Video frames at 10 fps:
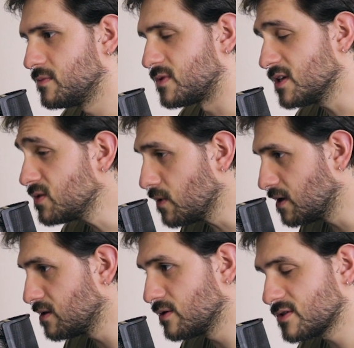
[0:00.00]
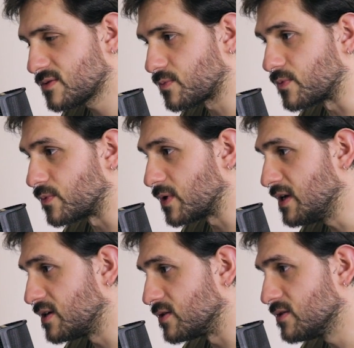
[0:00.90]
this one looks really
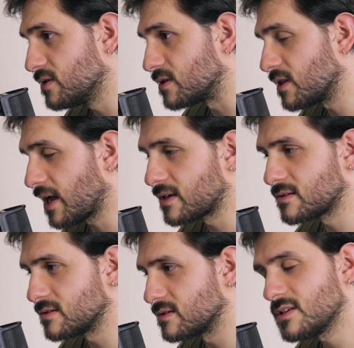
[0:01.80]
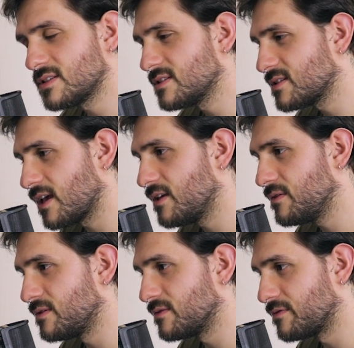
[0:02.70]
good. Like, this is a
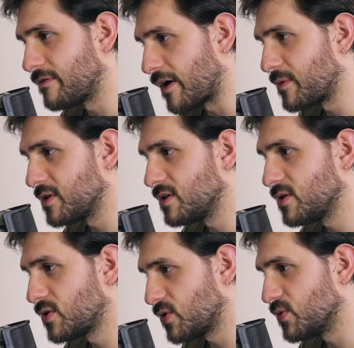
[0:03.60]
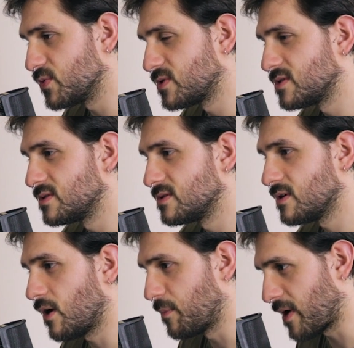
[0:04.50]
very cute
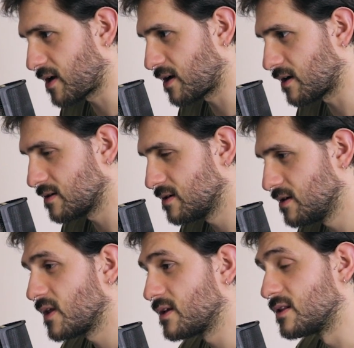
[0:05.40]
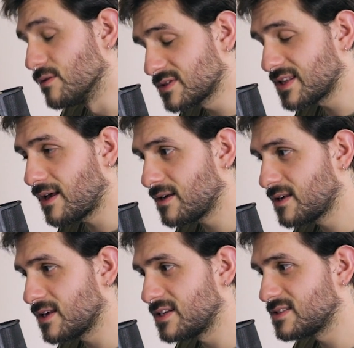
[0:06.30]
alpaca. It looks like
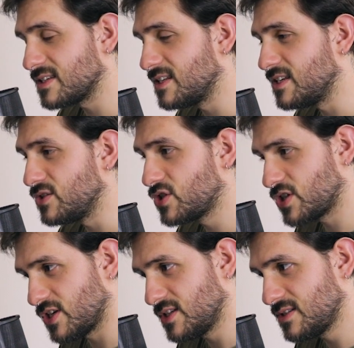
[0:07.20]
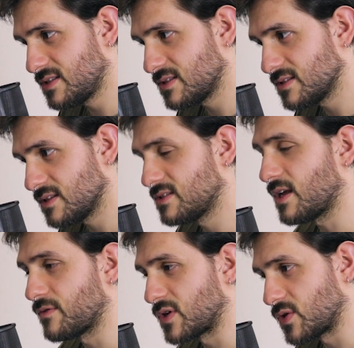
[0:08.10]
it is eating cheese instead
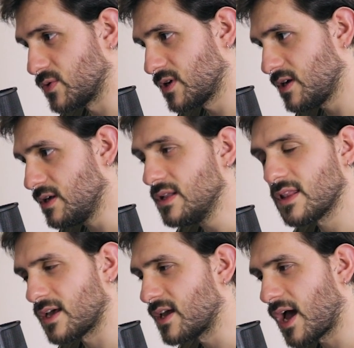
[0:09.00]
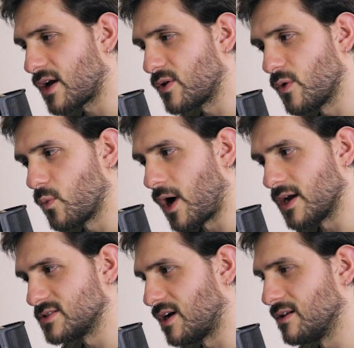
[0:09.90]
of a cookie. Like, I don't know why
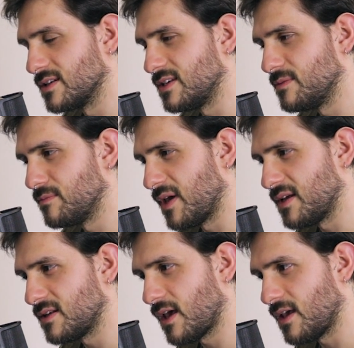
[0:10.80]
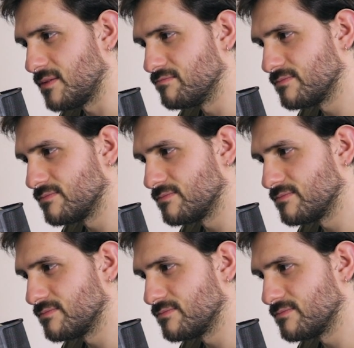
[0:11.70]
DALL-E made a